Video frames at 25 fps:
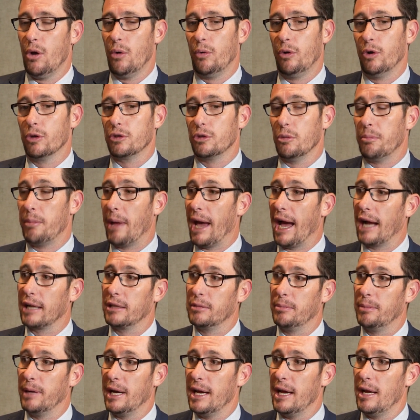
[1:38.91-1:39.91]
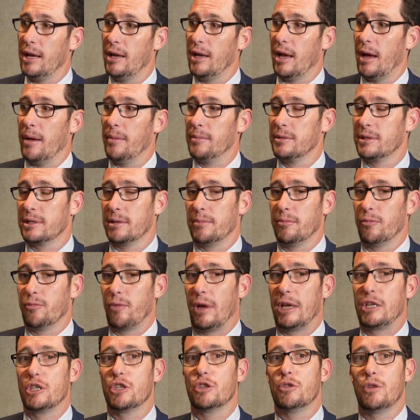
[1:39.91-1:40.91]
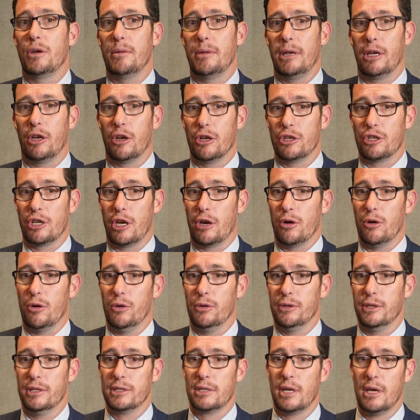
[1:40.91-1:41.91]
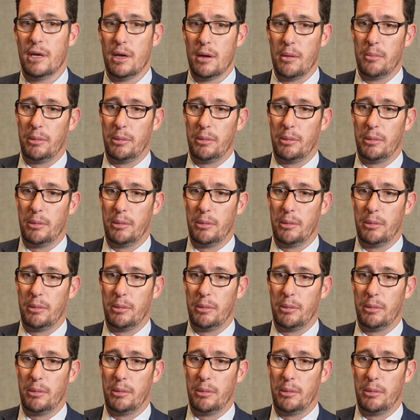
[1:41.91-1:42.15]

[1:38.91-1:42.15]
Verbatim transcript: We're also backed by um, some extremely good shareholders.